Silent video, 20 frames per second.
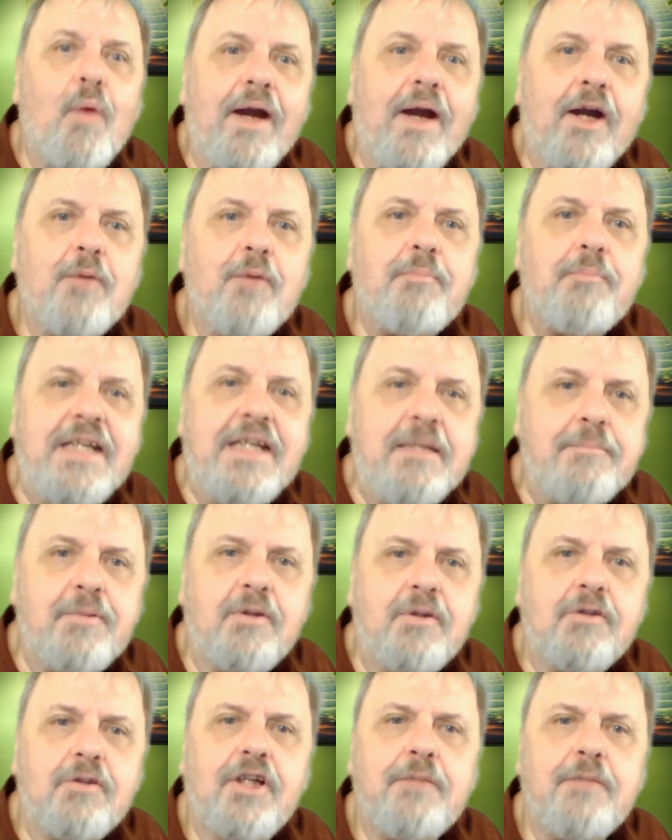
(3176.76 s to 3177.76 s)
where
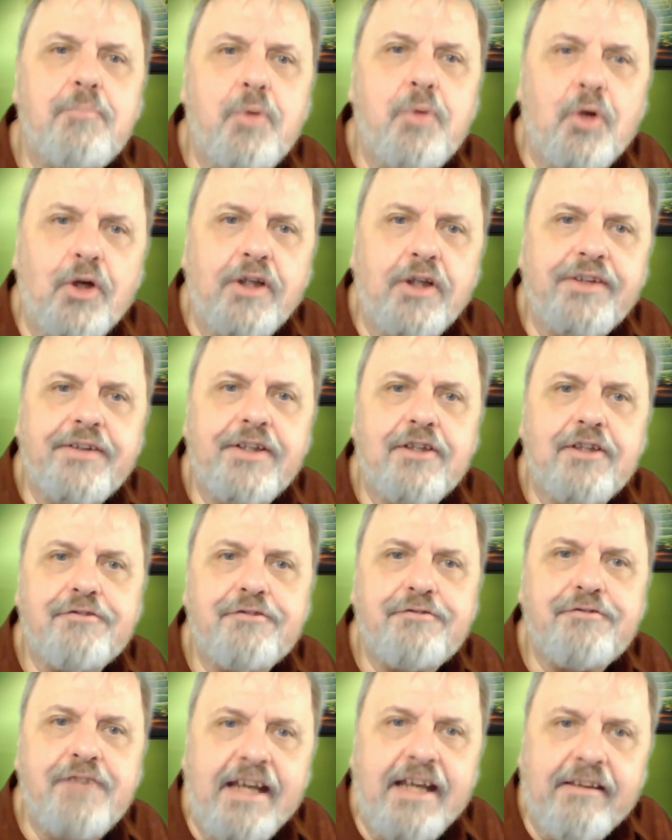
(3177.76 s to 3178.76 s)
people can put their
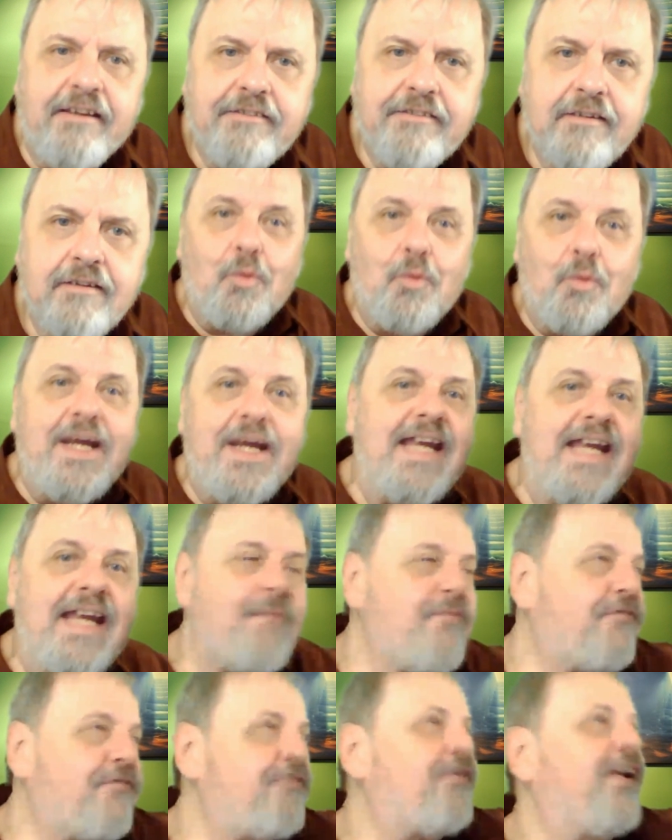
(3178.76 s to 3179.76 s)
faith. We
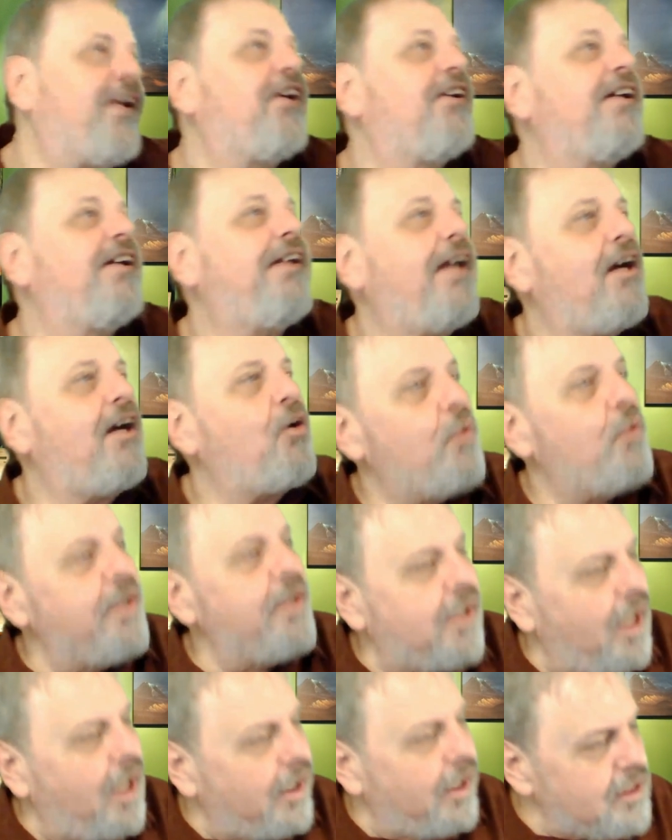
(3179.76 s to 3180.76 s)
okay. figure it out.
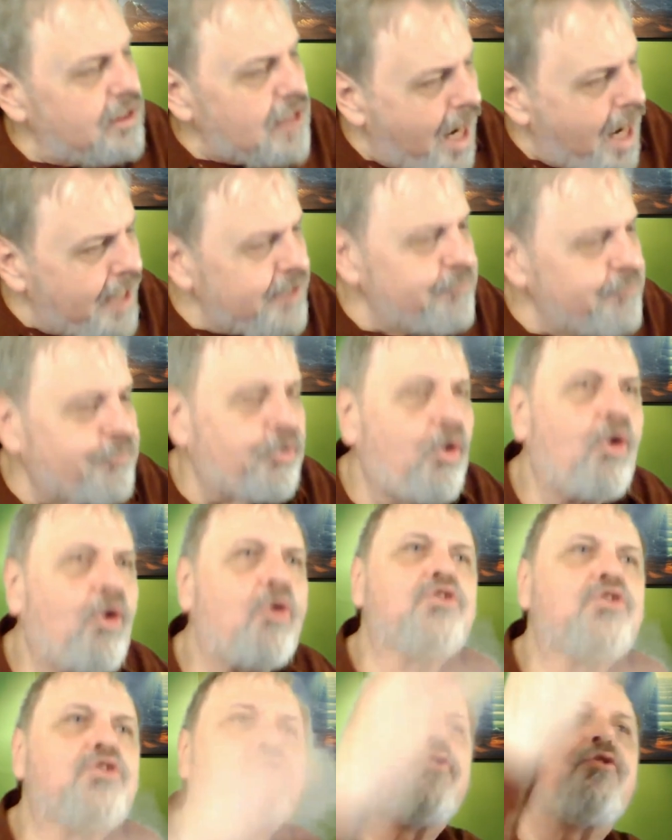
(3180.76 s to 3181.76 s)
We got nine
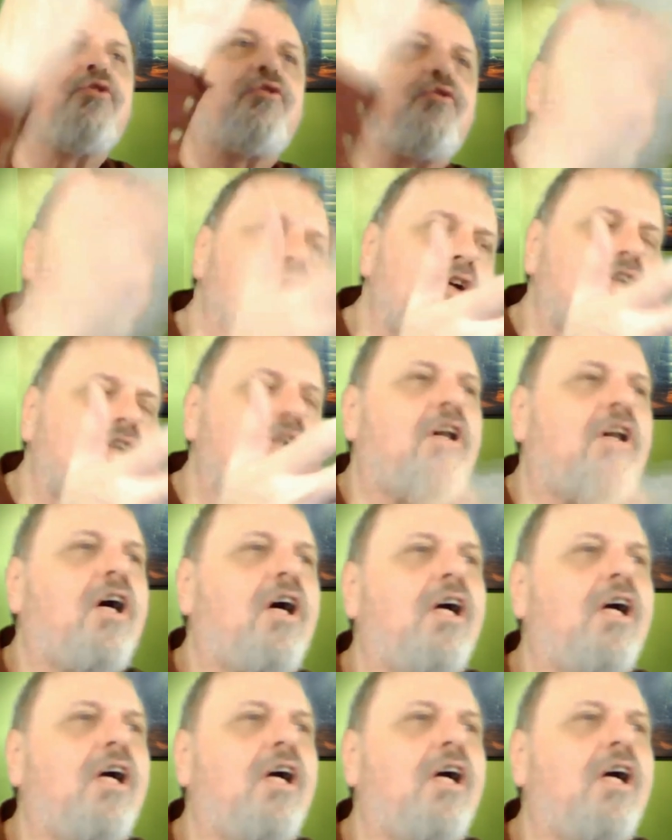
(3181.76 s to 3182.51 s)
pros and four